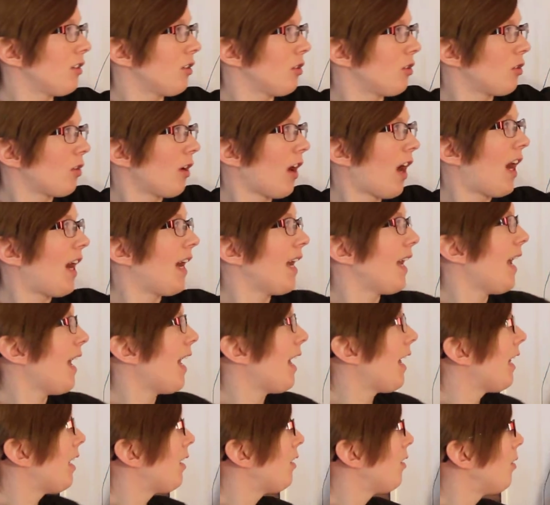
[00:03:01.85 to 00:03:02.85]
to try
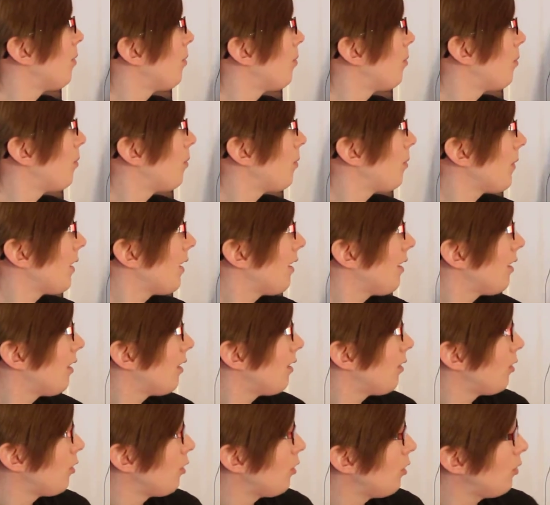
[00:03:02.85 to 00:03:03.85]
and
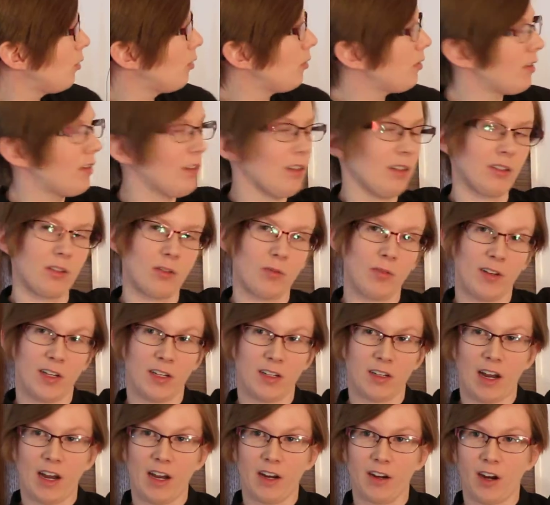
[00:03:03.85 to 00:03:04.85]
use this
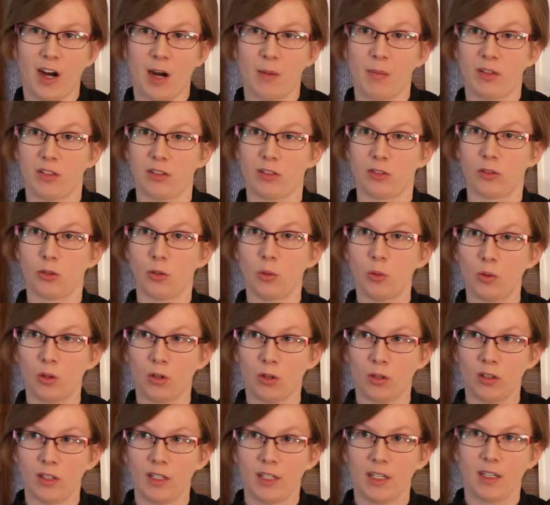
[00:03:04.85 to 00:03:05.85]
Venn diagram as a
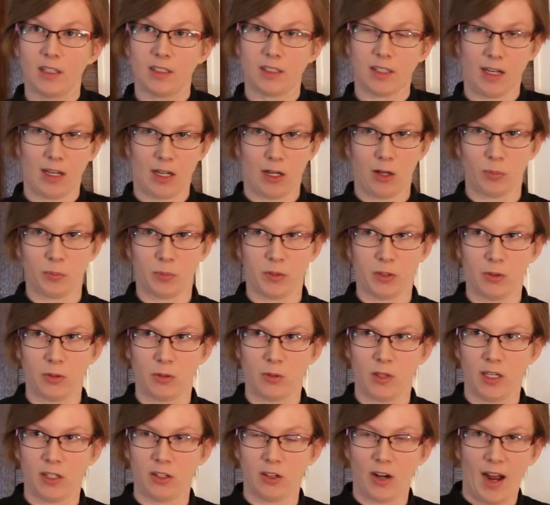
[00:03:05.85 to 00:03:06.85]
tool to help
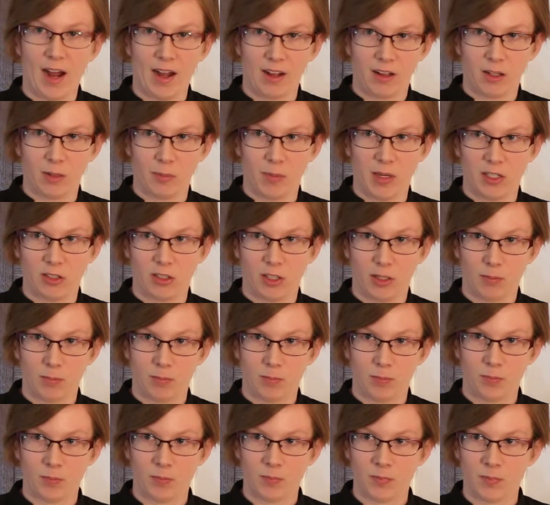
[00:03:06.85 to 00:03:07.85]
you in your acclimation.
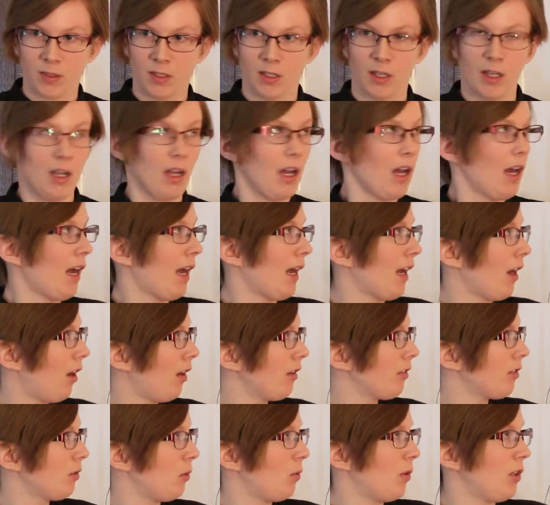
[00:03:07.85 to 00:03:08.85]
I
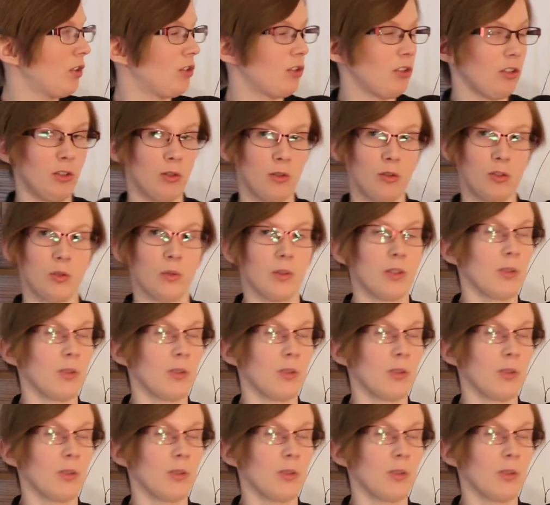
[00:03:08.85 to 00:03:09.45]
also want you to